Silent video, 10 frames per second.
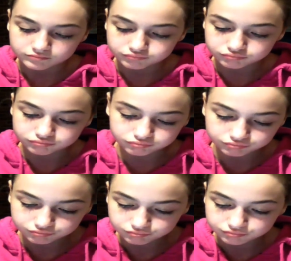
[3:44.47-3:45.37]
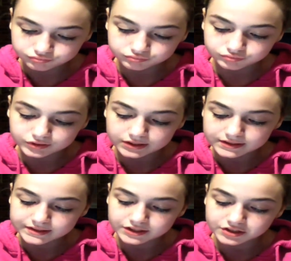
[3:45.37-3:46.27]
The
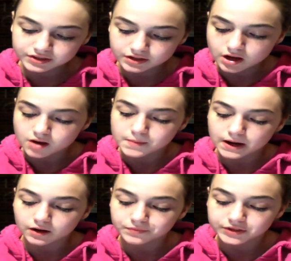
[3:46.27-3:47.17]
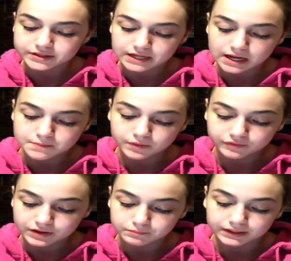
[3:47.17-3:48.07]
decision about the type of
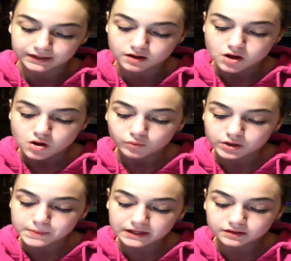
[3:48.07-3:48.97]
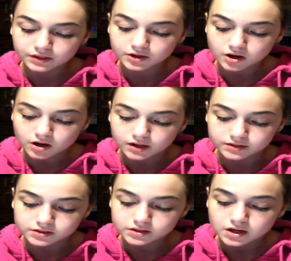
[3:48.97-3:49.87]
implant will depend on the
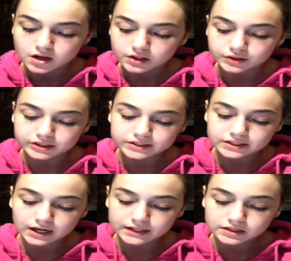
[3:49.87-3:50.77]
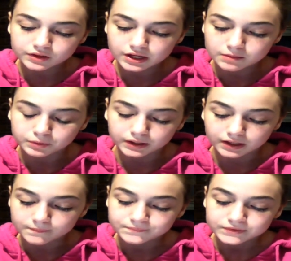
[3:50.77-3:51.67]
cost, the size of the
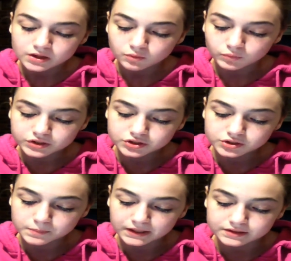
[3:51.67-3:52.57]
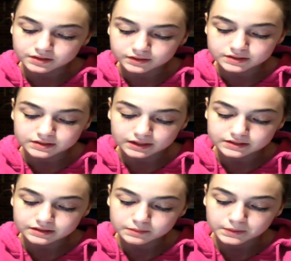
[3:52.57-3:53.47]
implant, which depends on the
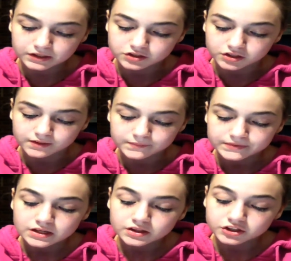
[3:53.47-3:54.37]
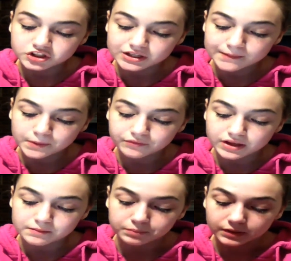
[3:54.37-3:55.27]
size of the patient, the shape of
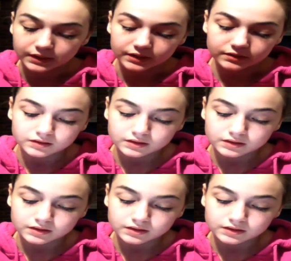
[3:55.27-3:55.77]
the implant,